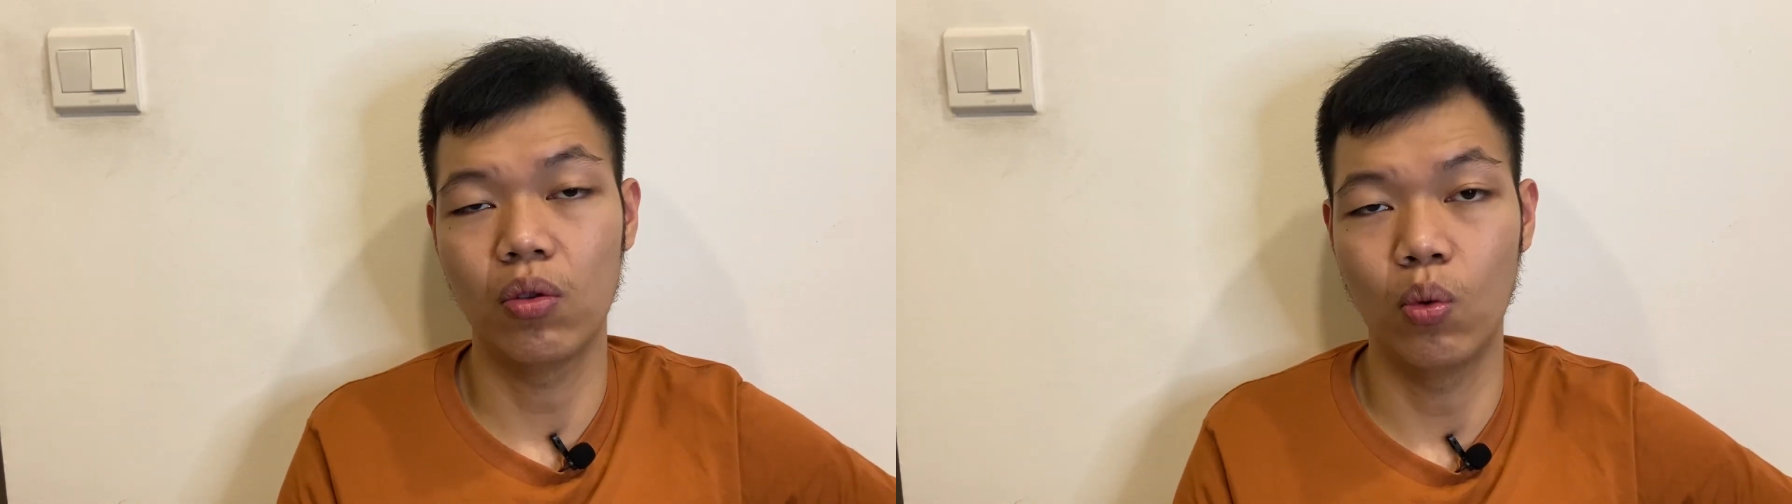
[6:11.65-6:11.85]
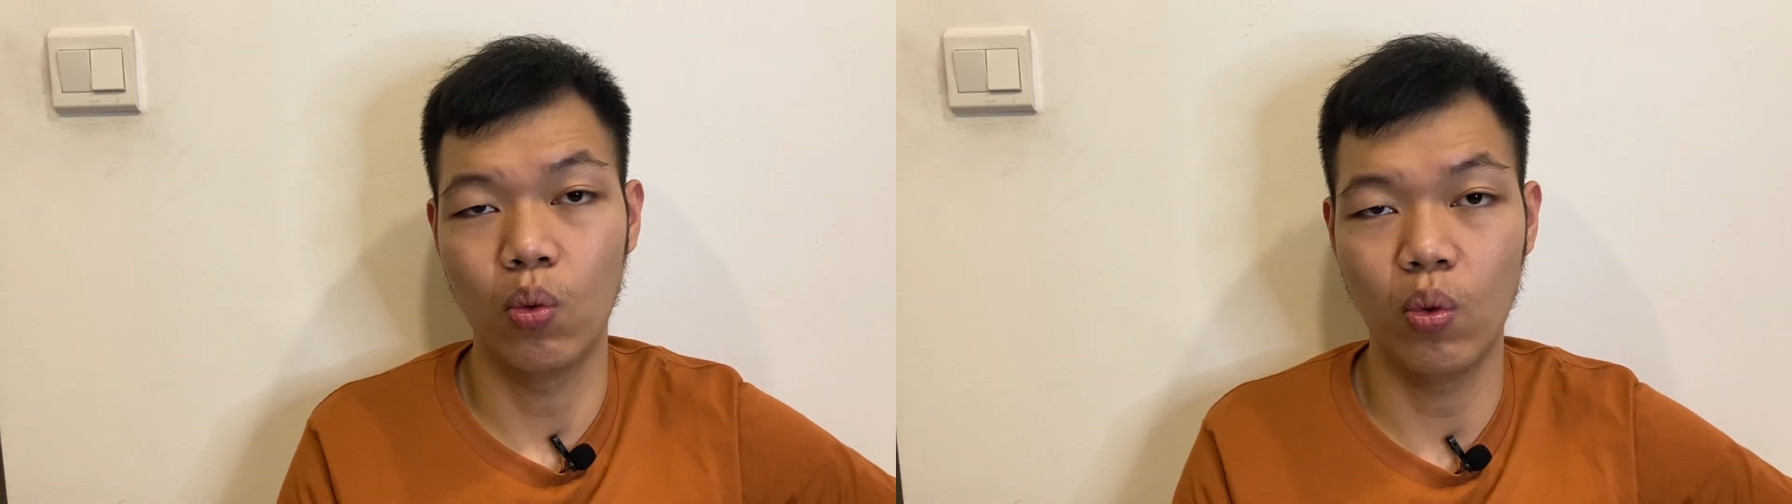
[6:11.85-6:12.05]

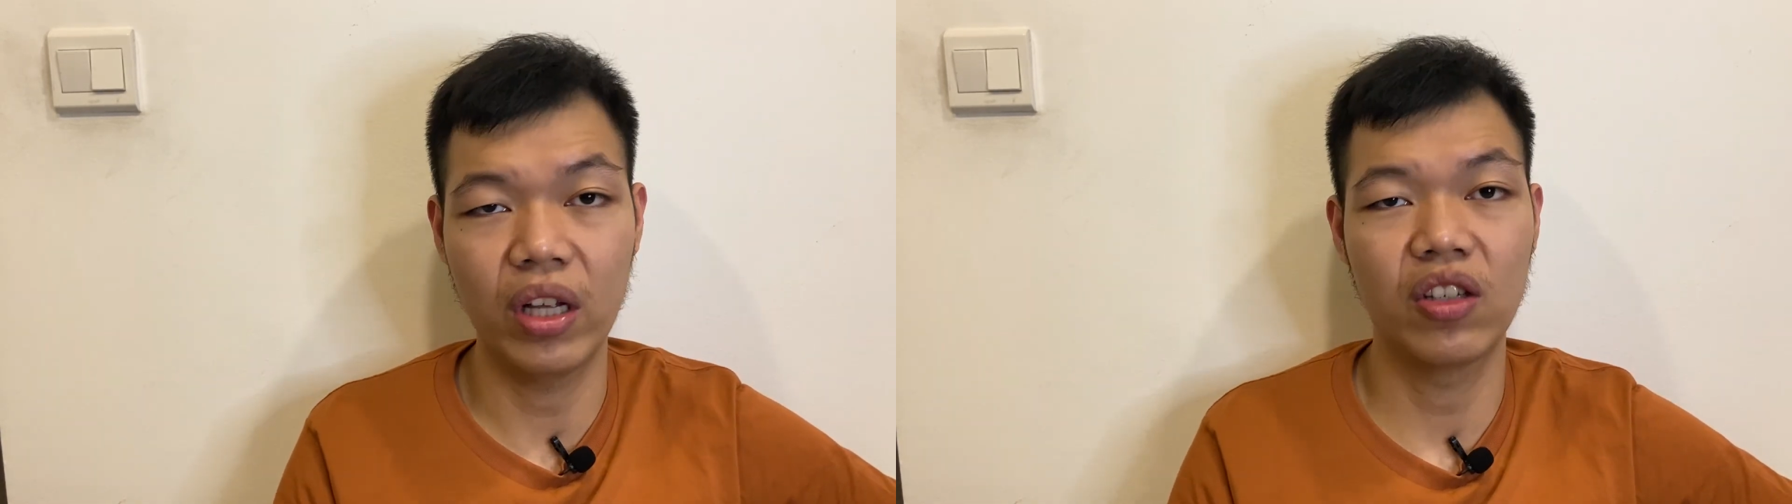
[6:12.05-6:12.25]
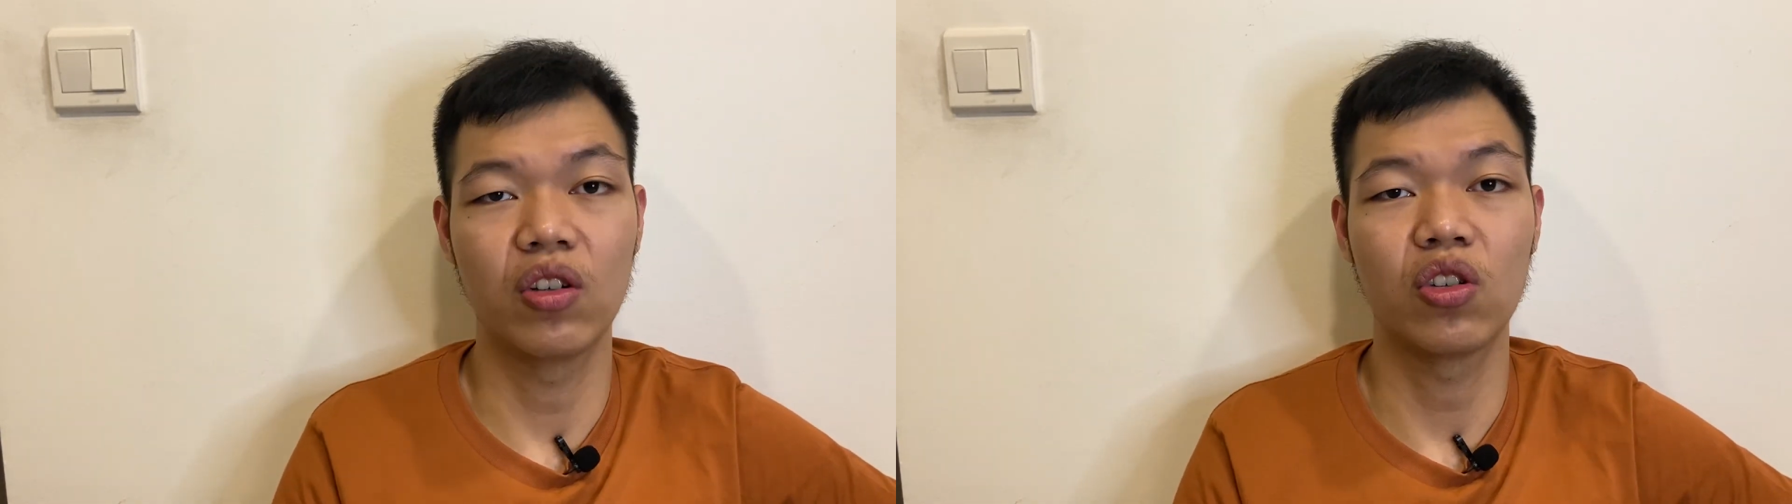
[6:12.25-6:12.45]

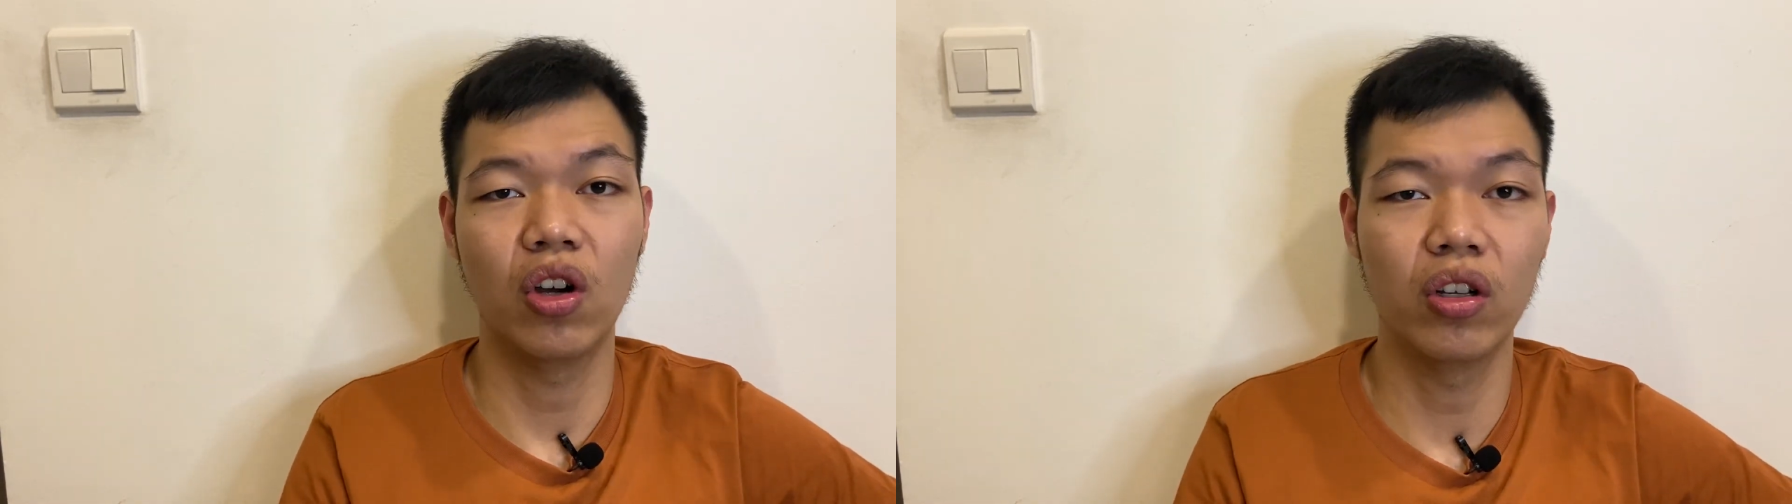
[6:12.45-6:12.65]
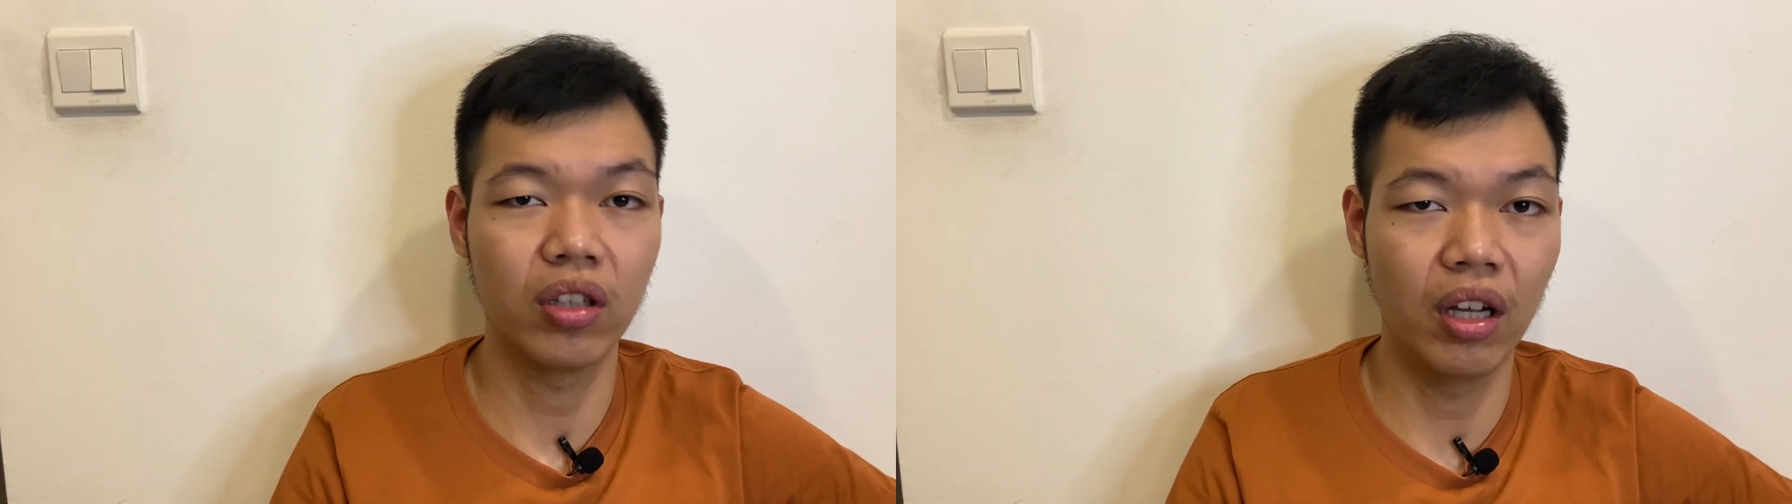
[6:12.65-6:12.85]
what's your
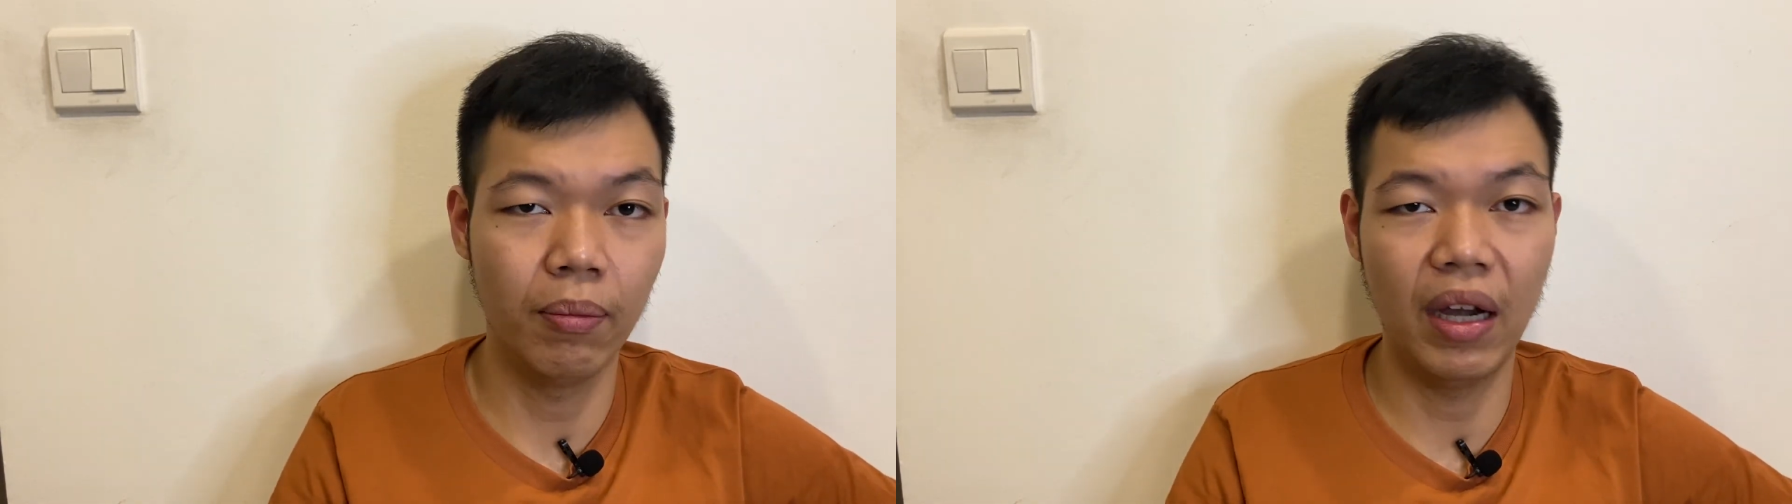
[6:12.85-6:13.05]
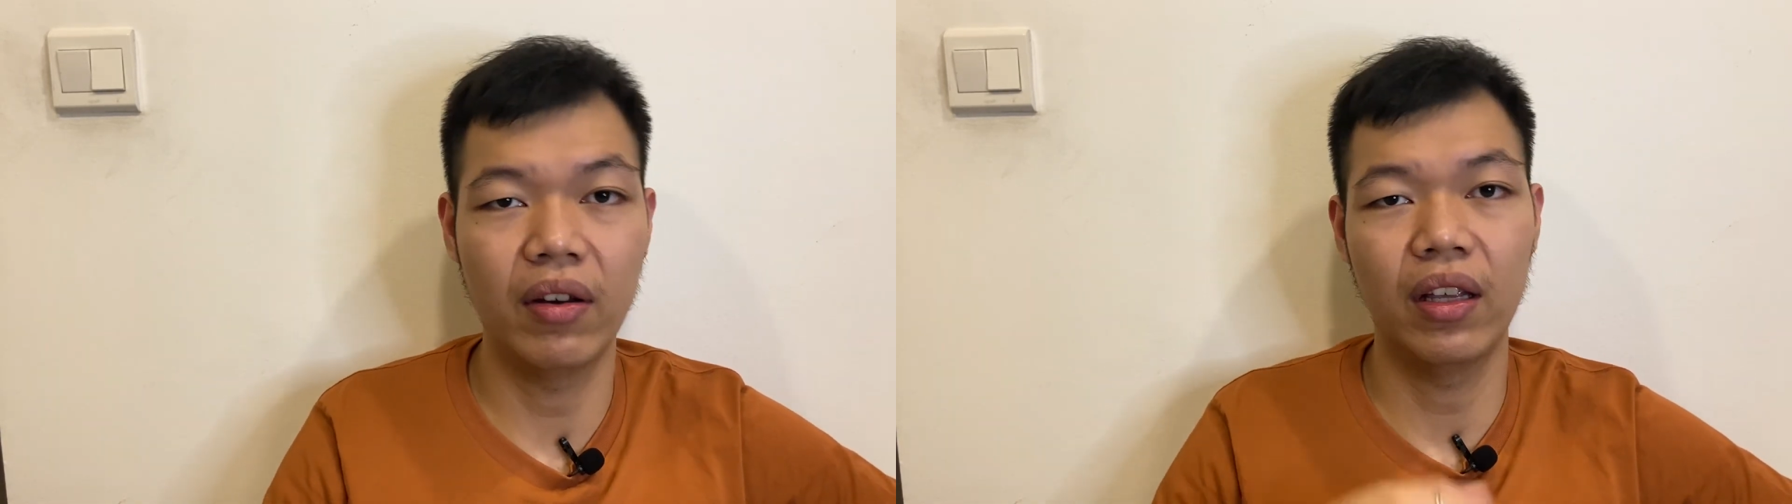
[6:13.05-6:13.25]
thought
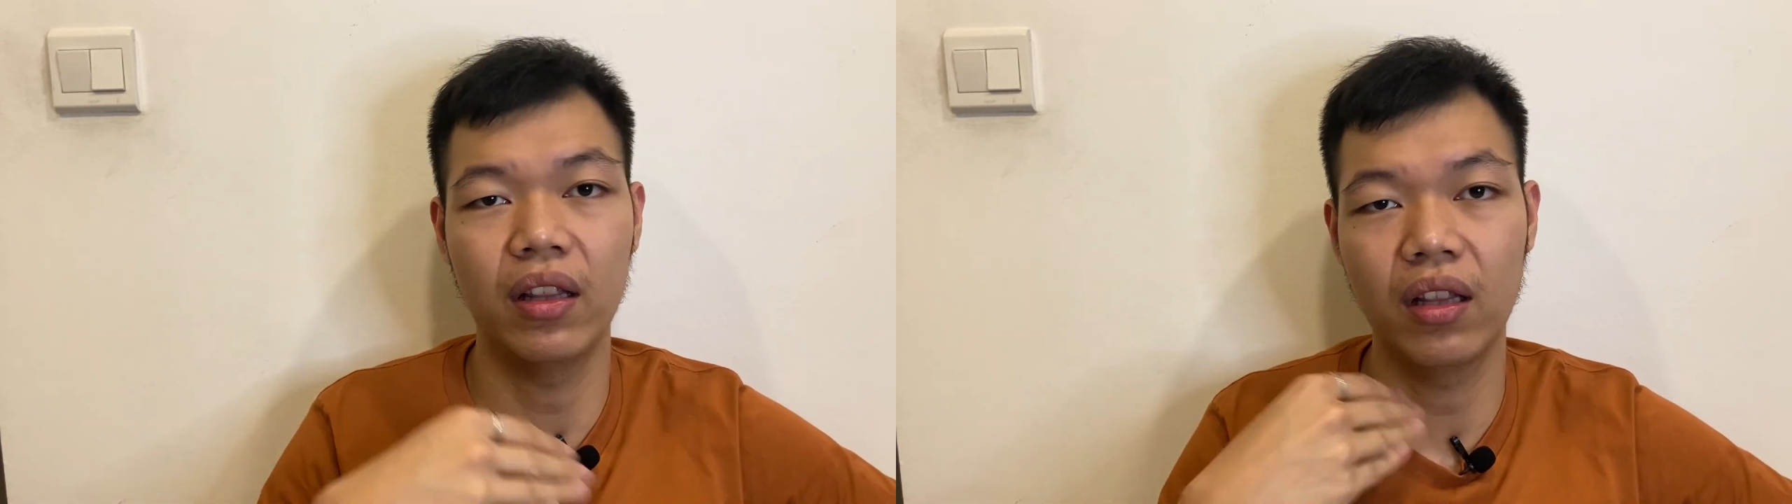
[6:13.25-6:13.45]
about it?